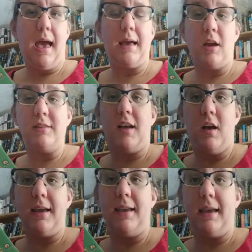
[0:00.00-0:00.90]
and goes
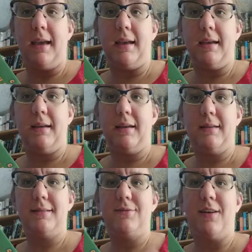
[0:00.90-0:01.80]
hiking
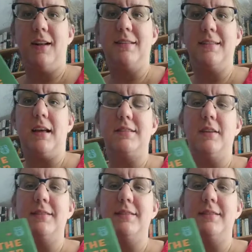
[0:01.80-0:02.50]
to find herself.